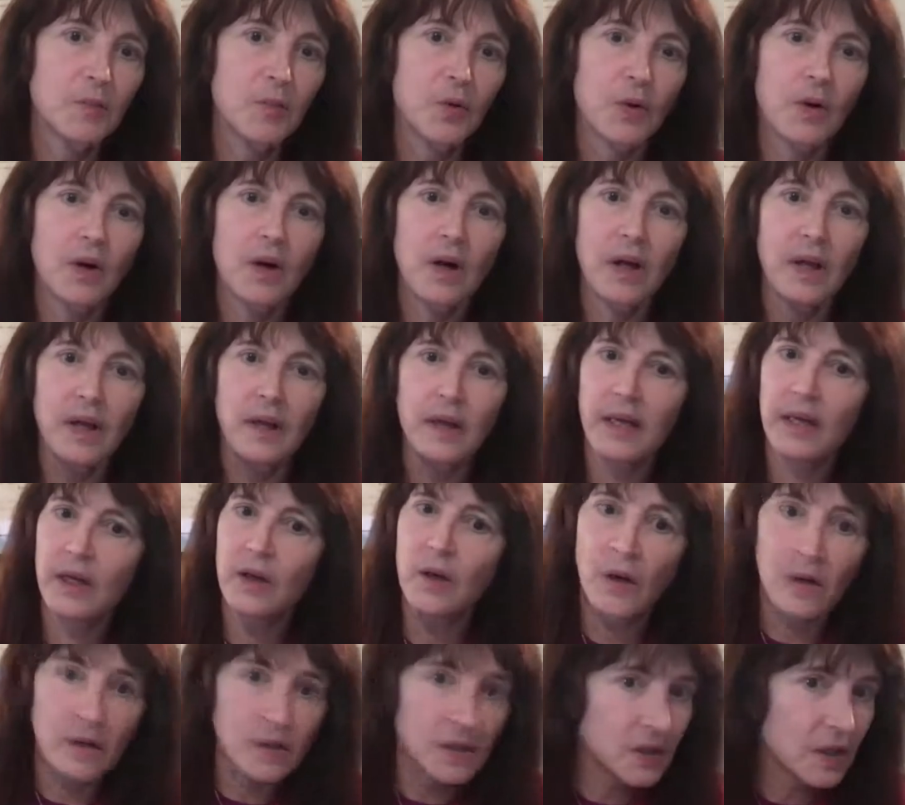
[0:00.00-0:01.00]
more on like
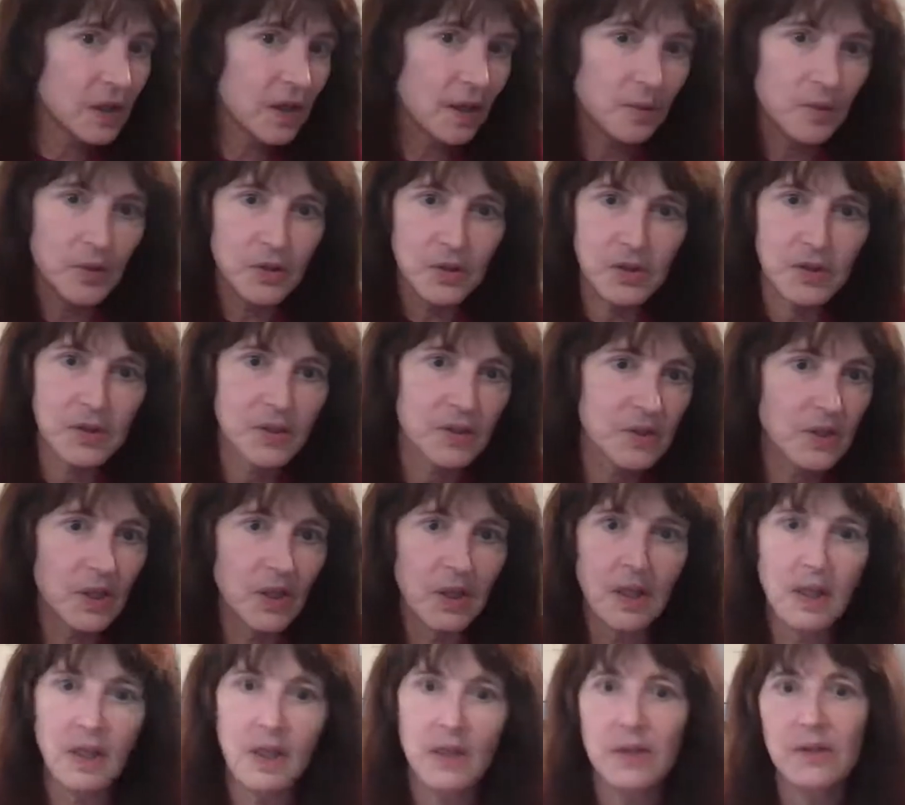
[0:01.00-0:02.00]
Alzheimer's
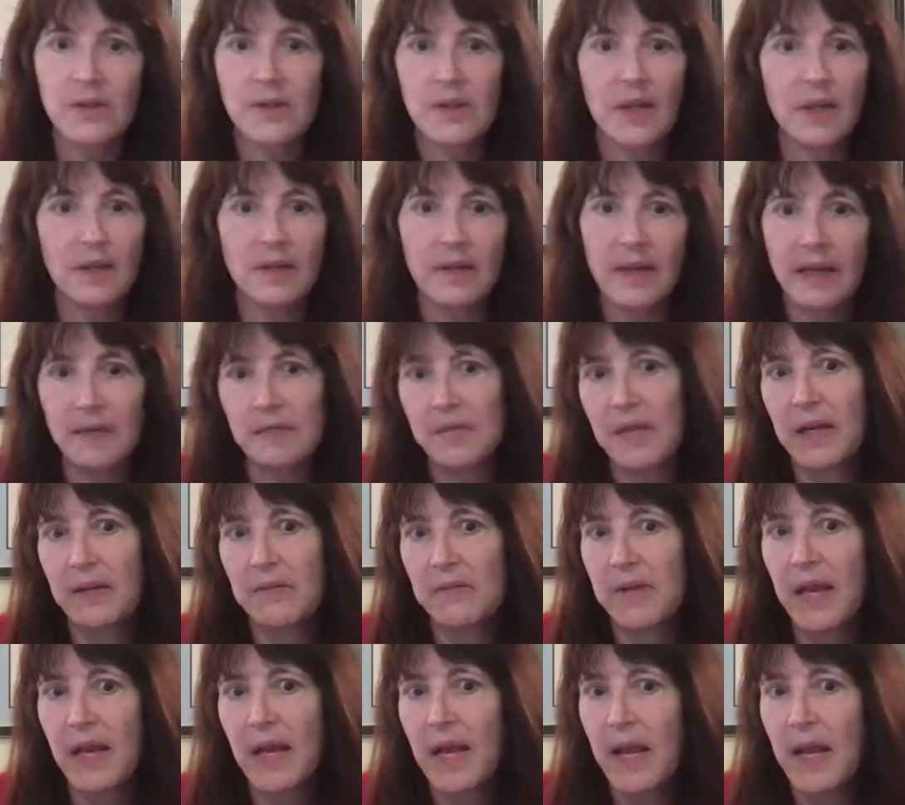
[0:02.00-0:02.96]
disease and